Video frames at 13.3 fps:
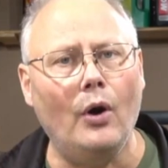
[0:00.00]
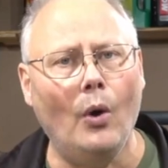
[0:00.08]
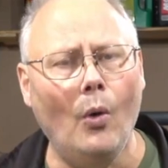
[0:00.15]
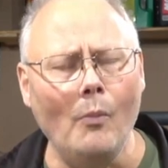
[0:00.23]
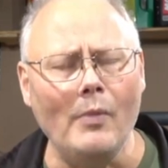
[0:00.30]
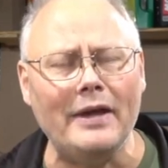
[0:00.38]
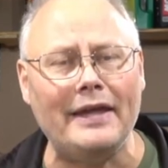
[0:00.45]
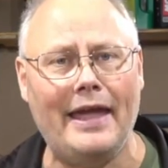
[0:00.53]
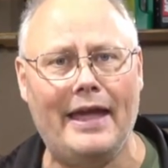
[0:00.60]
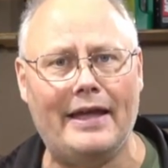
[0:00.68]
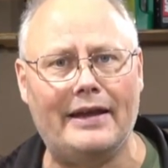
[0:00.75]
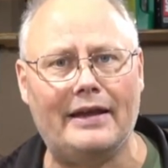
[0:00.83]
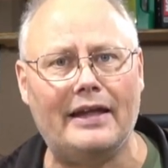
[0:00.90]
home
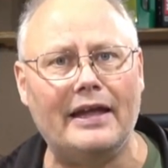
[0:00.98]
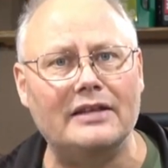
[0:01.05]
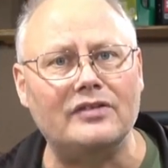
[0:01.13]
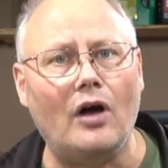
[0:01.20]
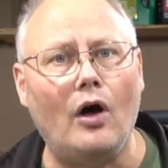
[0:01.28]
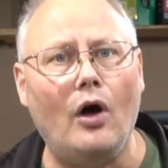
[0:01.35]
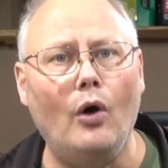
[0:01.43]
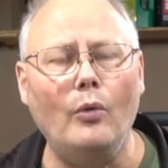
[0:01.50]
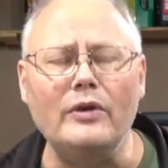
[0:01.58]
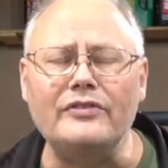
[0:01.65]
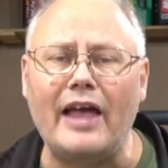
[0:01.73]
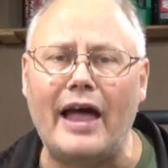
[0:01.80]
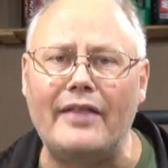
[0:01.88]
mechanic has
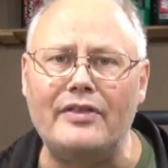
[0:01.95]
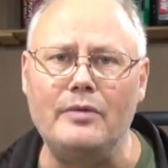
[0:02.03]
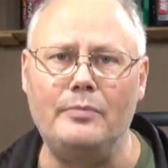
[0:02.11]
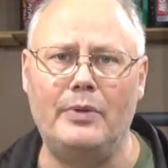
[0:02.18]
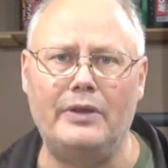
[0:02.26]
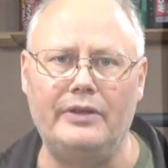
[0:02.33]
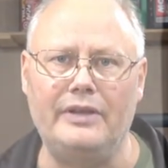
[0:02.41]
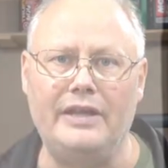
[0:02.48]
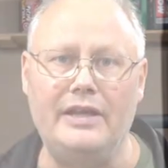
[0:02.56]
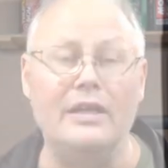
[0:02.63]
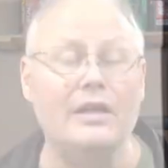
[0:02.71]
always had the ability